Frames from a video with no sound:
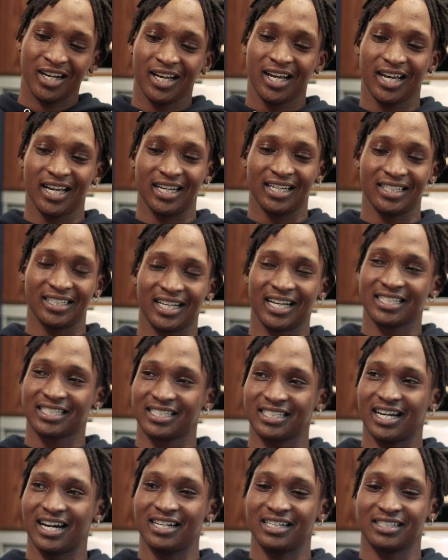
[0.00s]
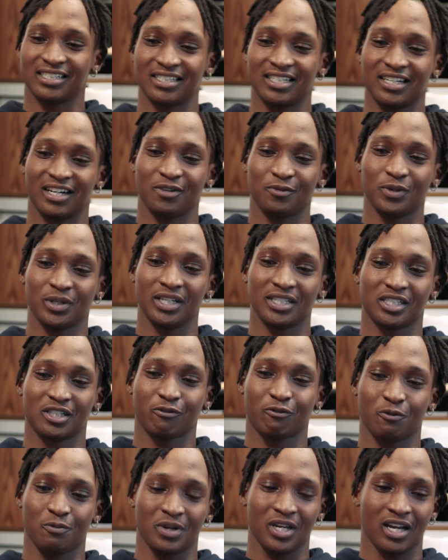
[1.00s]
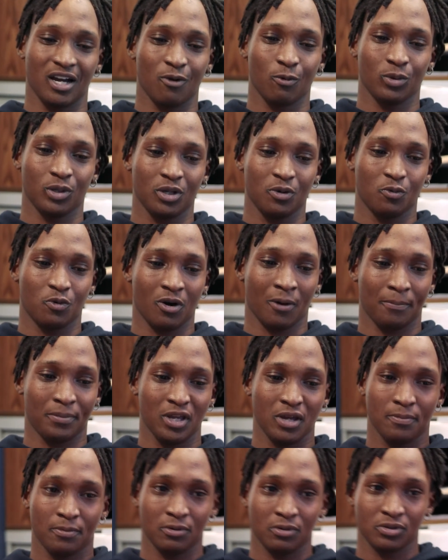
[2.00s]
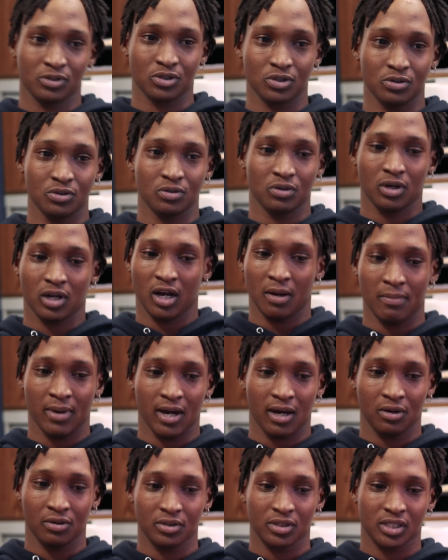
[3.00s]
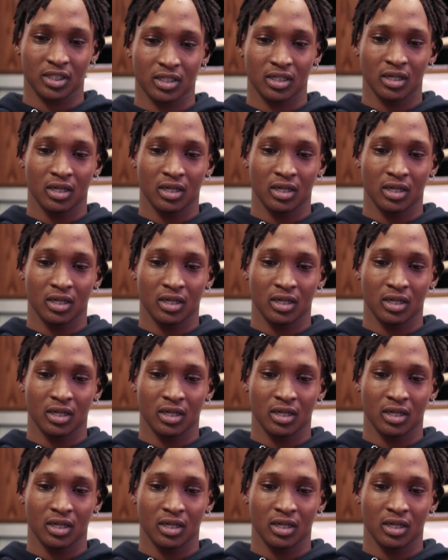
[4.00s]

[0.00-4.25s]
And that's honestly unrealistic for me. I really want people to come out